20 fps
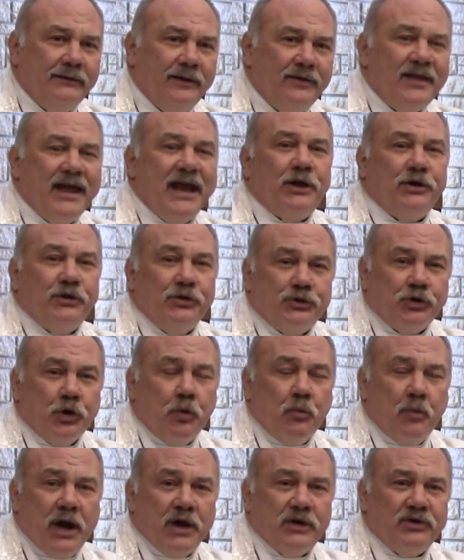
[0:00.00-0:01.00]
Thank you so
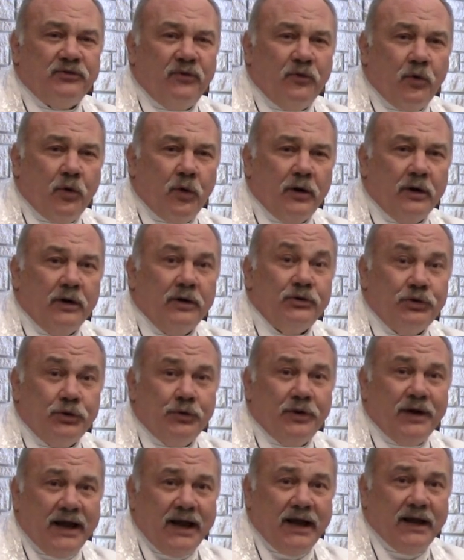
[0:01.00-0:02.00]
much for
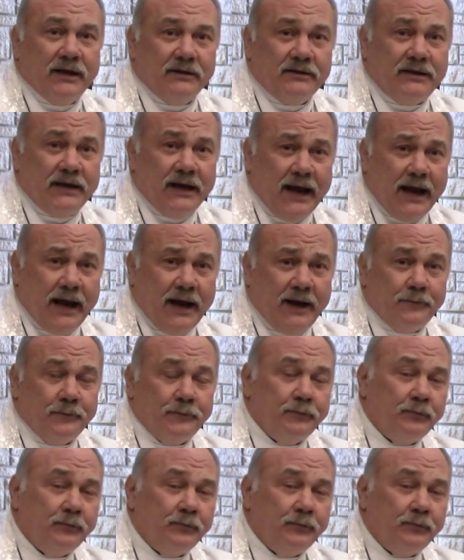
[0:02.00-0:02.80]
tuning in today.